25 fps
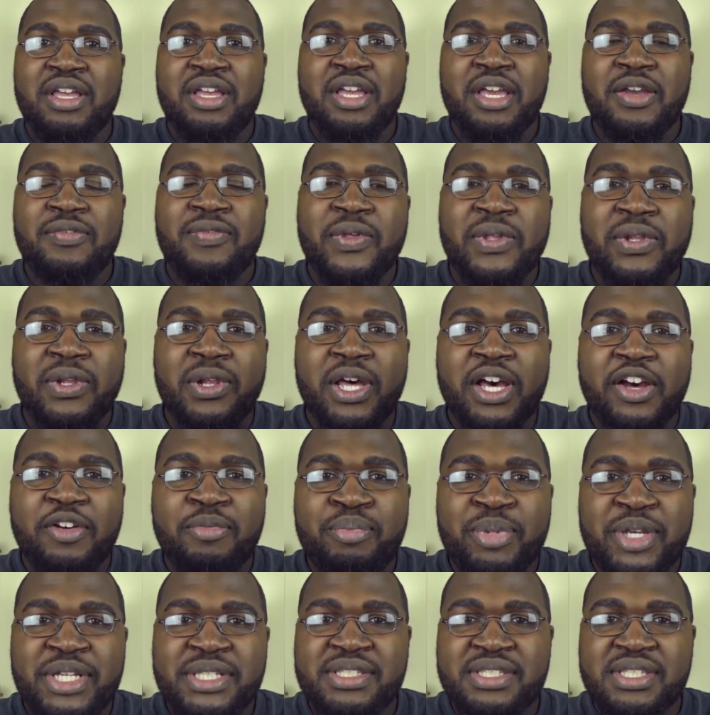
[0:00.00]
If you
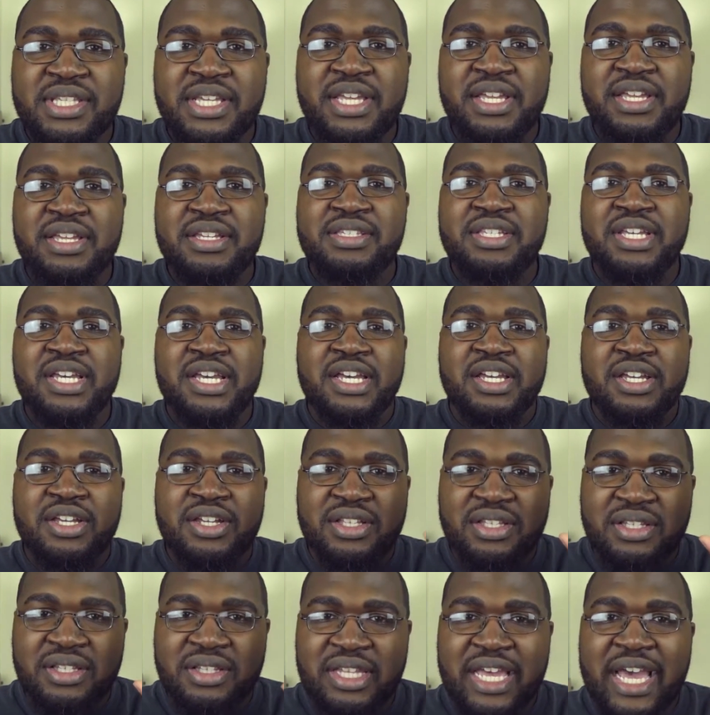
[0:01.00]
love PCs,
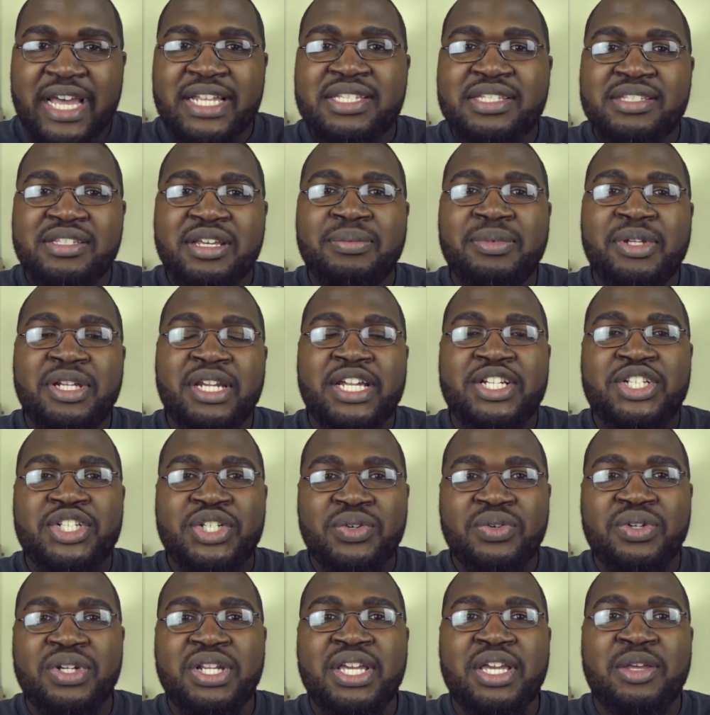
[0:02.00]
that's something
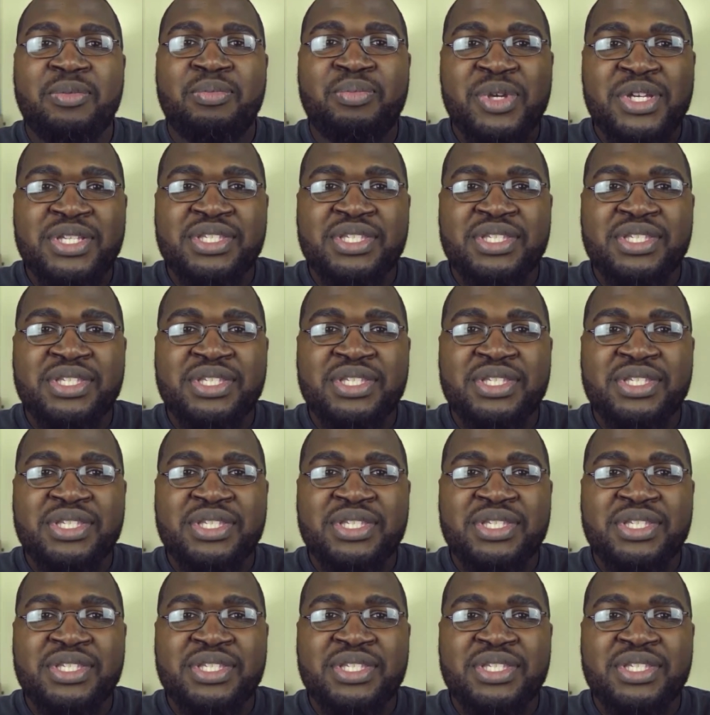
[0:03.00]
that you need.